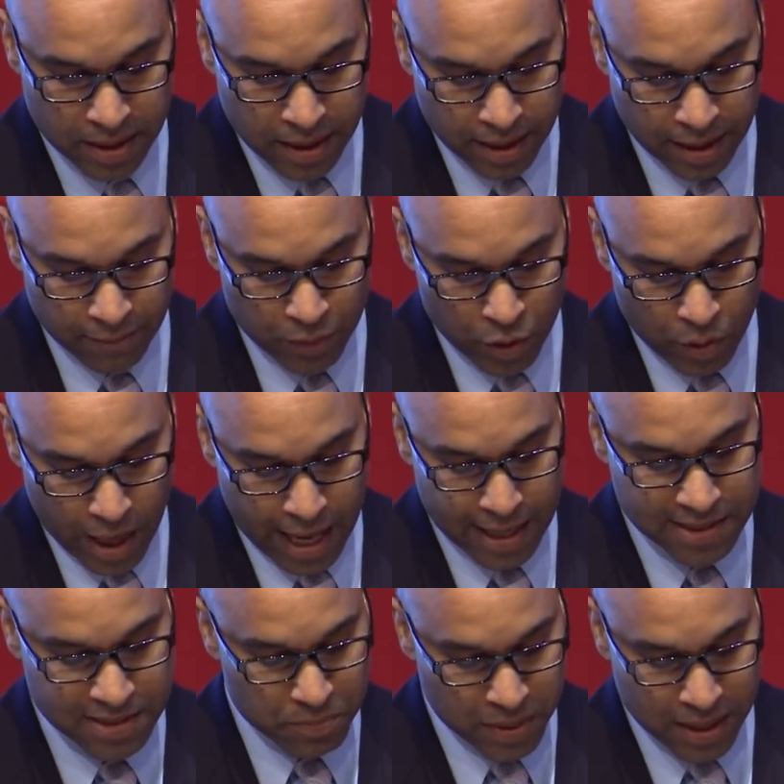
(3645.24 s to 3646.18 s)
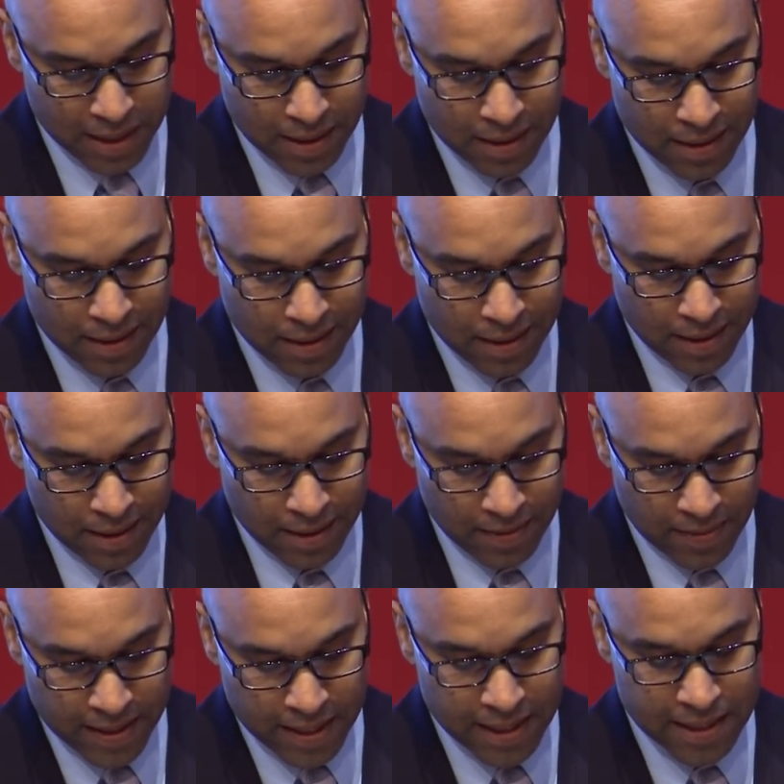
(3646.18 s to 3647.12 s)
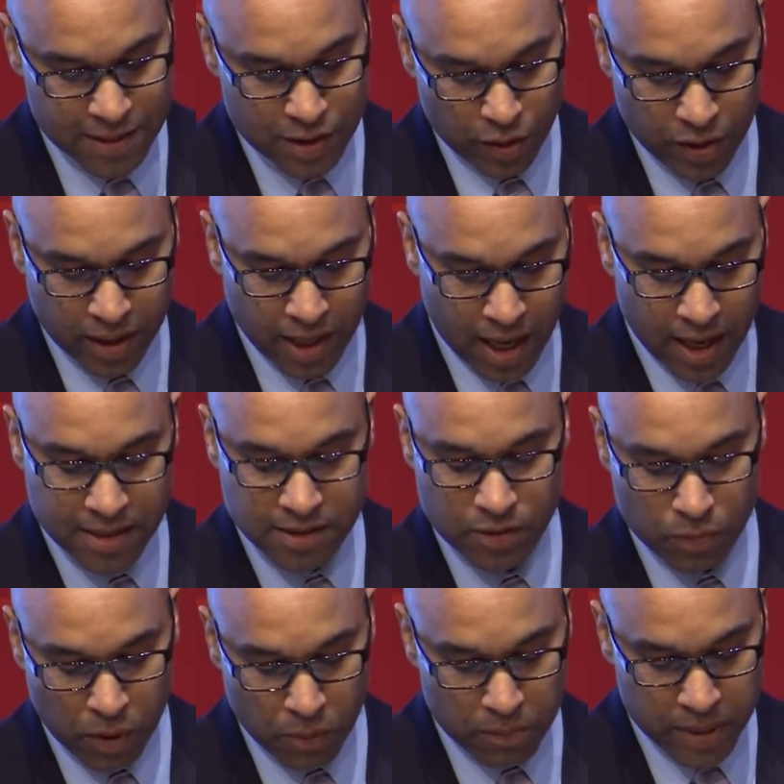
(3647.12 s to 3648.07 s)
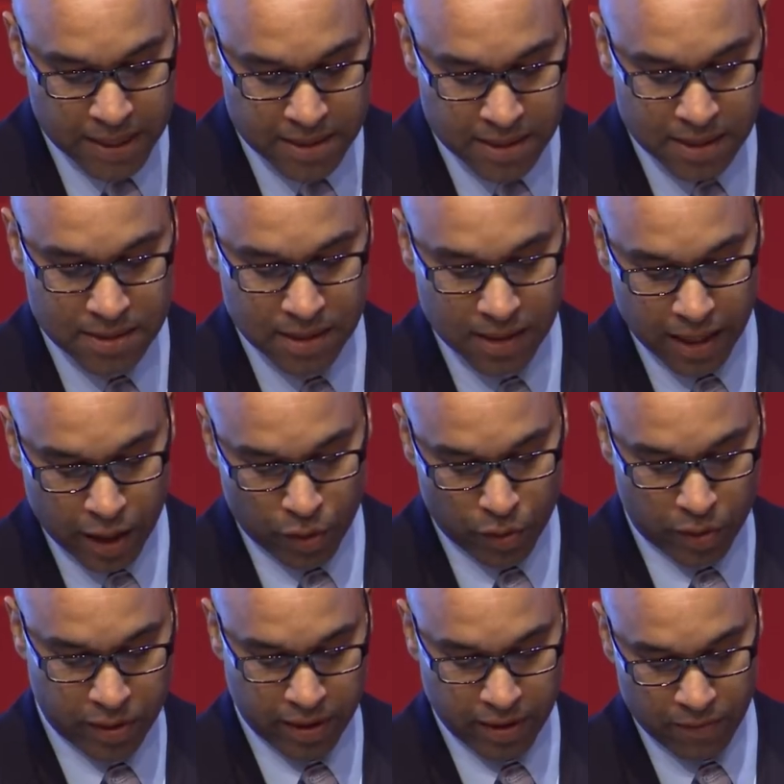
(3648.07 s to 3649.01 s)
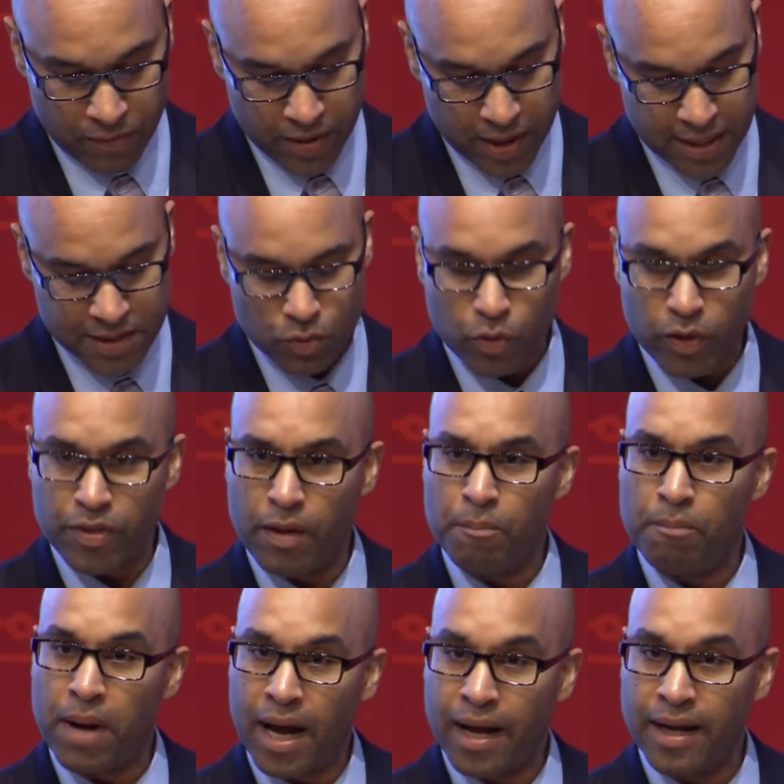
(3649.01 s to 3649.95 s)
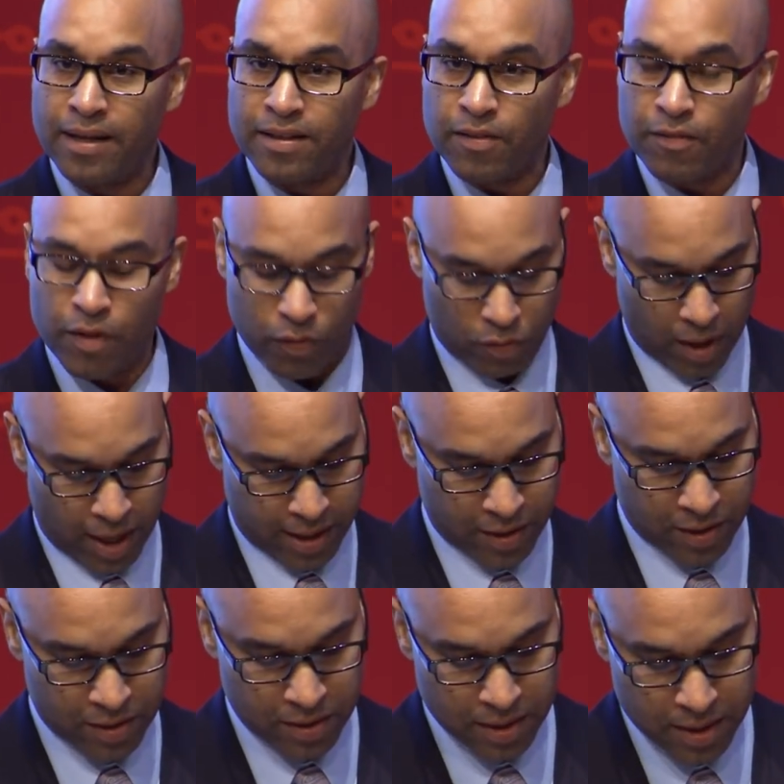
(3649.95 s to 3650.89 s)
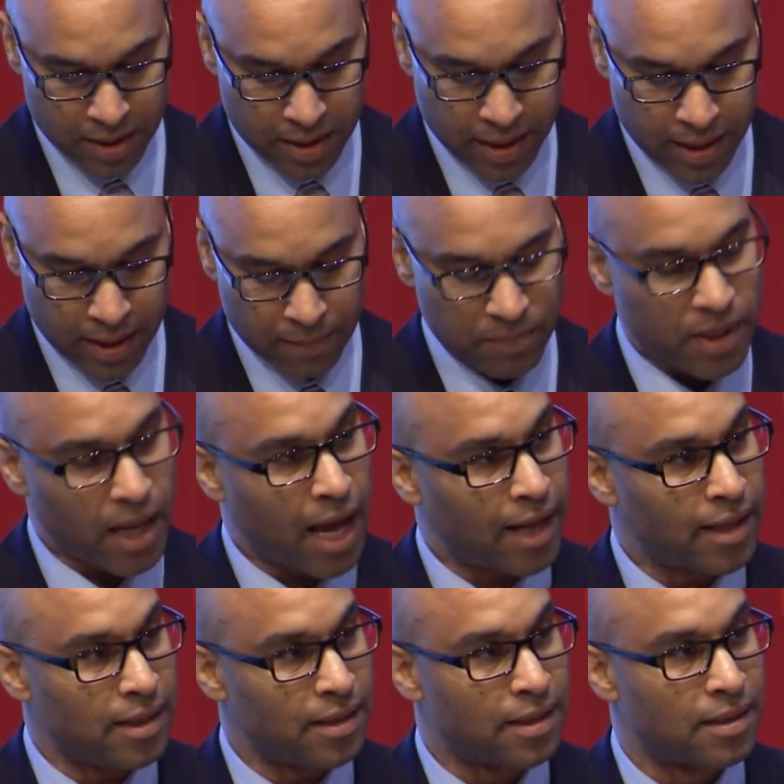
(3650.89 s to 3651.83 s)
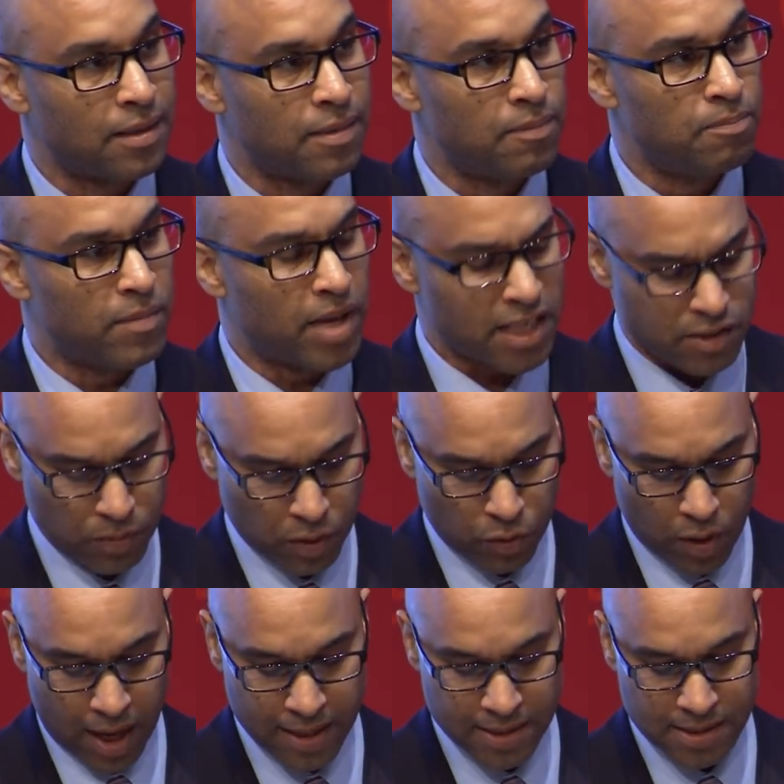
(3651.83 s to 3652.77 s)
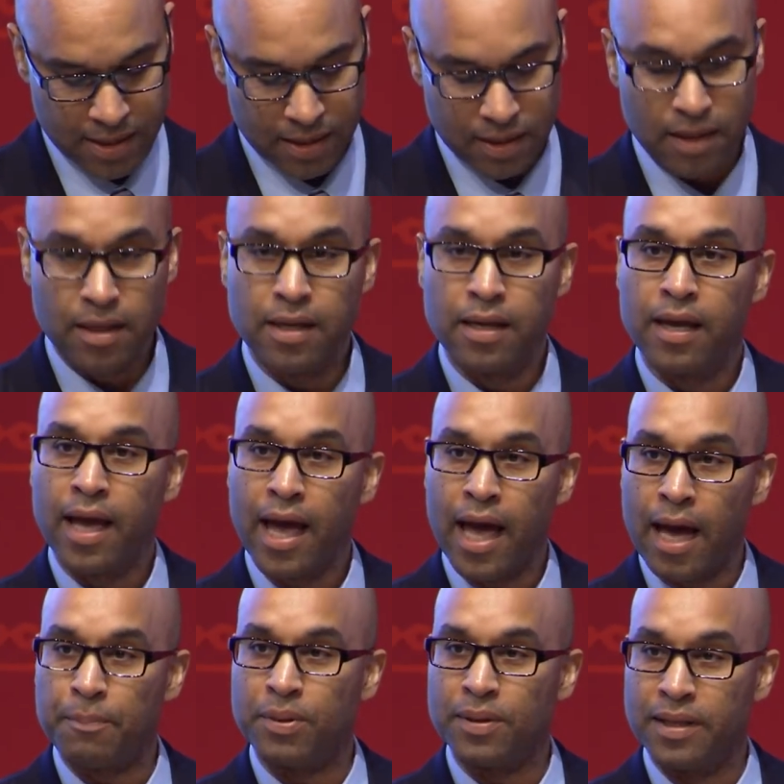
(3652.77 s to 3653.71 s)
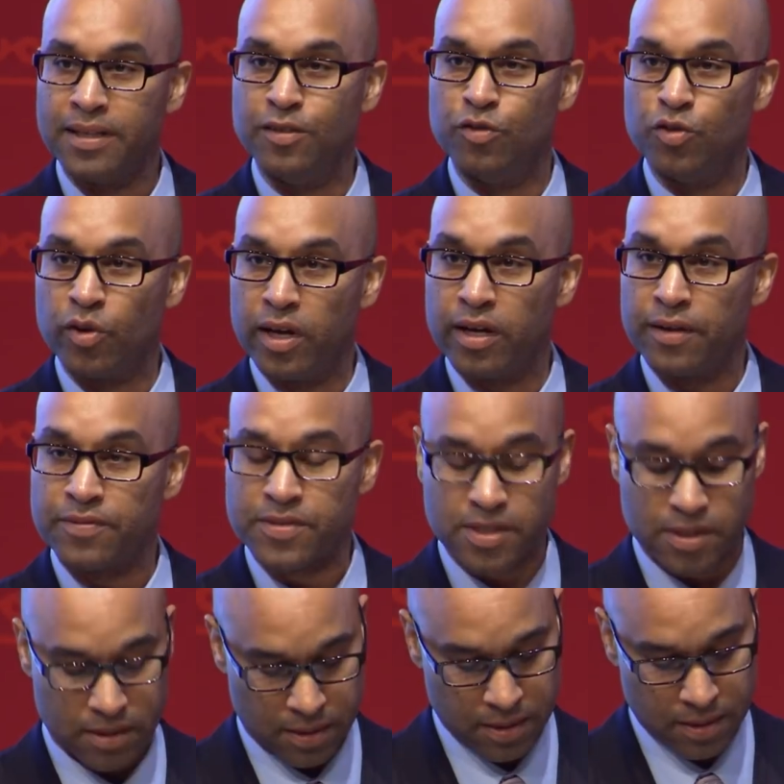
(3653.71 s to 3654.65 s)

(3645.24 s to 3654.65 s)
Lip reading: If you ask me, these are the kinds of momentous literary events where the mind of the writer, hypnotic, mesmerizing, happily drifts.